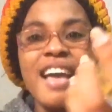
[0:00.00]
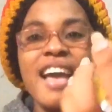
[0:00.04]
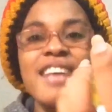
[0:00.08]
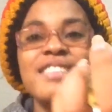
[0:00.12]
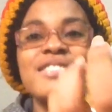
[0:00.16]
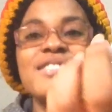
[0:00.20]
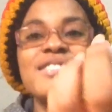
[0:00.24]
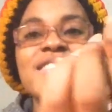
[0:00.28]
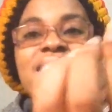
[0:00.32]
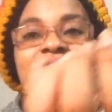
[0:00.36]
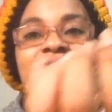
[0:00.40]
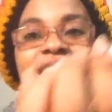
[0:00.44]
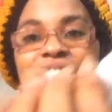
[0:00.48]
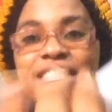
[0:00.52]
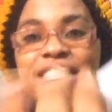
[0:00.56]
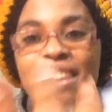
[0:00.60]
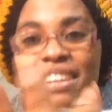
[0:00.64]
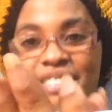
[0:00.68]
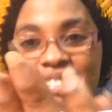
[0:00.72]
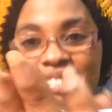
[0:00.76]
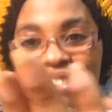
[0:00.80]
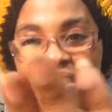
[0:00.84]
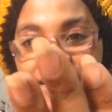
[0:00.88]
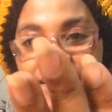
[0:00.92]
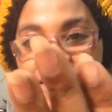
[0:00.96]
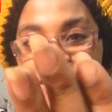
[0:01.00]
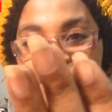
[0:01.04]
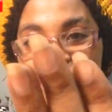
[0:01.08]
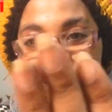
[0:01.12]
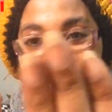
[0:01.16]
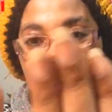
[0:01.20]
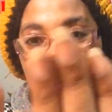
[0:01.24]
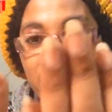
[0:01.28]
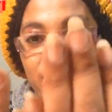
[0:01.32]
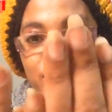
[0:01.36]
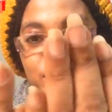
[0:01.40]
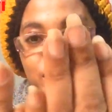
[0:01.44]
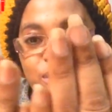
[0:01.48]
As you guys can see,
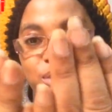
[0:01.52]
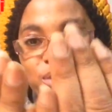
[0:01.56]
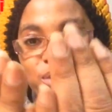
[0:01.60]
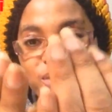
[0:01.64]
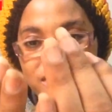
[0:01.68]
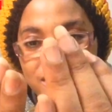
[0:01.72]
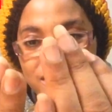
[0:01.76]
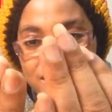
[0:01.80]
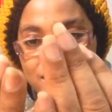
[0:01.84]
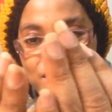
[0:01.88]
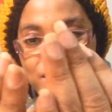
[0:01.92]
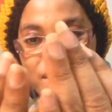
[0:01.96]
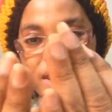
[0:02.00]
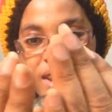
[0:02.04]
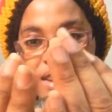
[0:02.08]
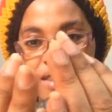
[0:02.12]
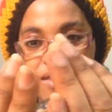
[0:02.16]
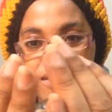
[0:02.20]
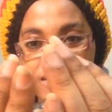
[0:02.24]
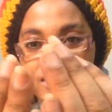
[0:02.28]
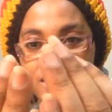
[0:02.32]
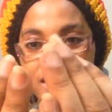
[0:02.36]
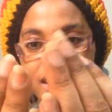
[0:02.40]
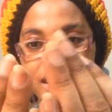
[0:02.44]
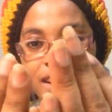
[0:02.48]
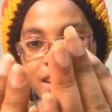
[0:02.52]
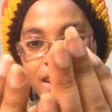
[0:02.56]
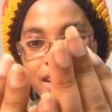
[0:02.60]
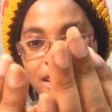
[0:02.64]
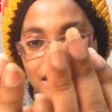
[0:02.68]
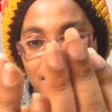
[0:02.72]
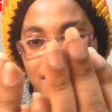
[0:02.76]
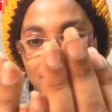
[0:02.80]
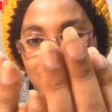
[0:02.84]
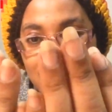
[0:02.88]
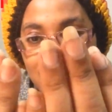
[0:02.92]
my nails are like